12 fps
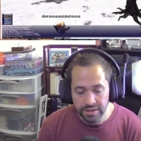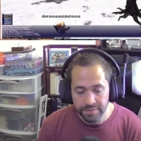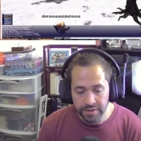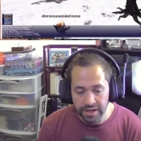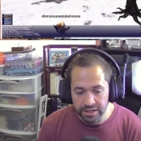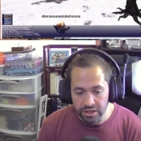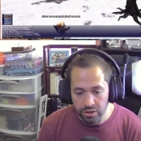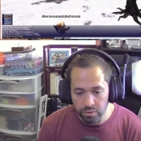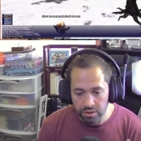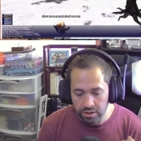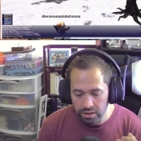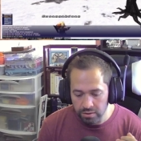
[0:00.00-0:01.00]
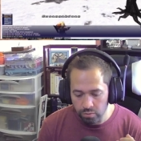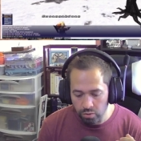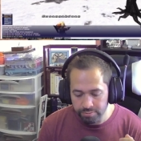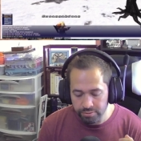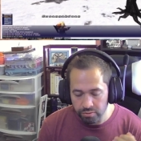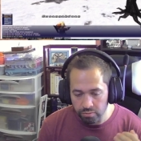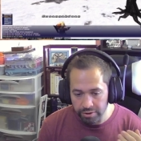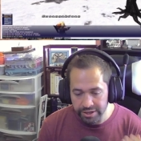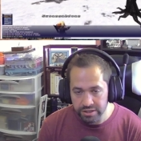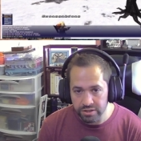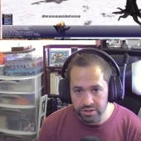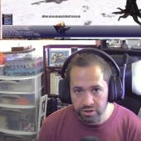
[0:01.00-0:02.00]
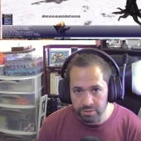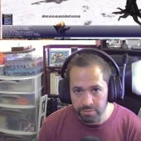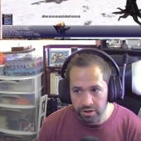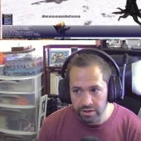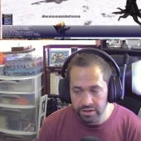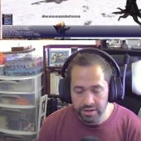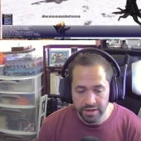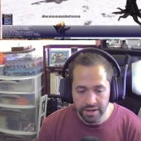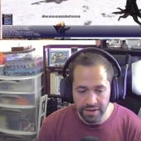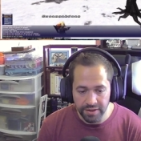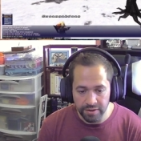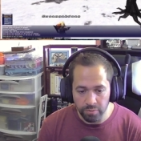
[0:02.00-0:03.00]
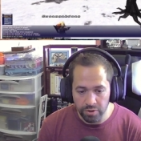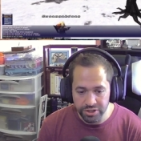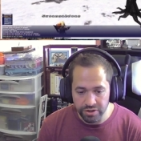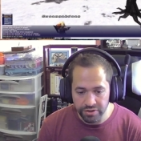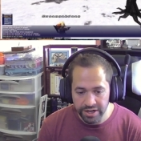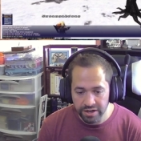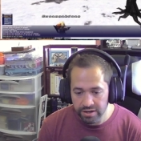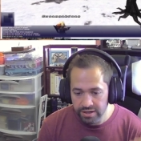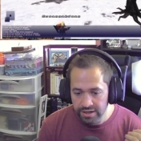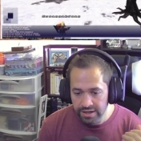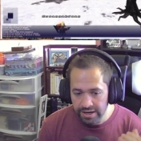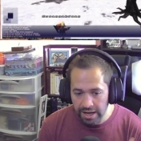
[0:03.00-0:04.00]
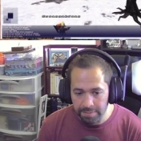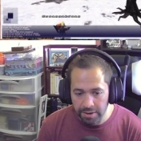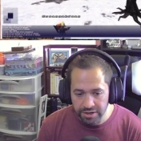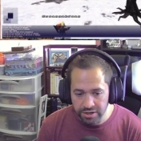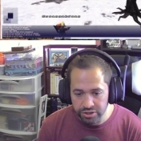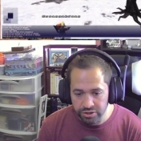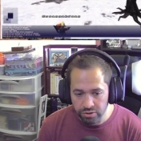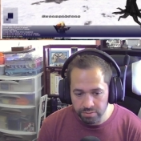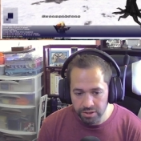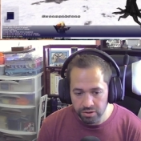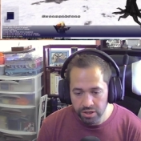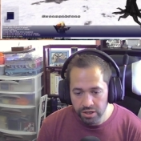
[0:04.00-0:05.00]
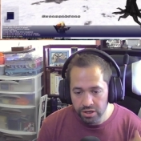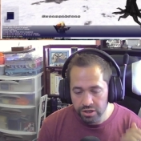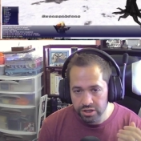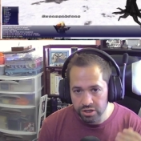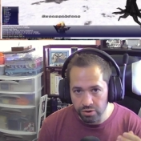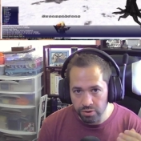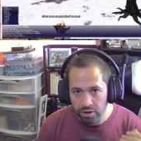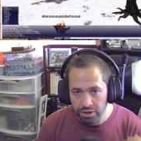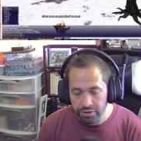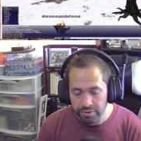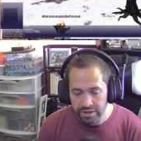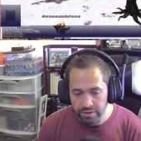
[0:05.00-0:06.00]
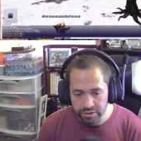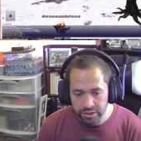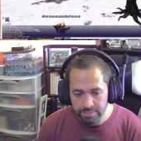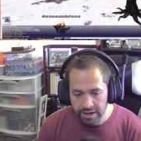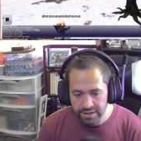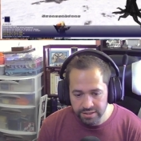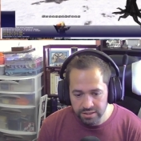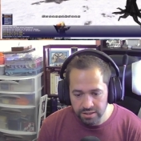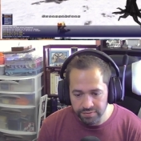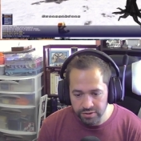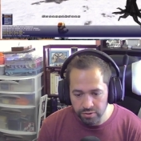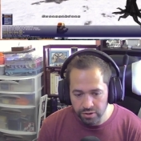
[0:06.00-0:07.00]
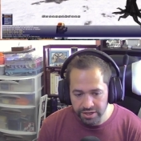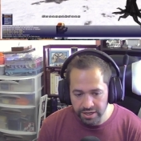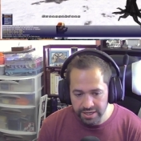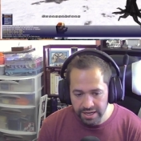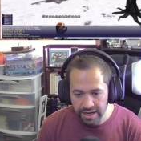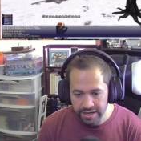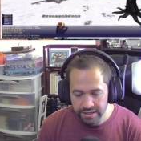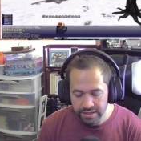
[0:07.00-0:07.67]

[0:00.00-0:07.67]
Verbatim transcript: and go warp right to Zarkabard. And then once you're there, hop on your Chocobo, go to all 3 of those spots. If you look at a guide,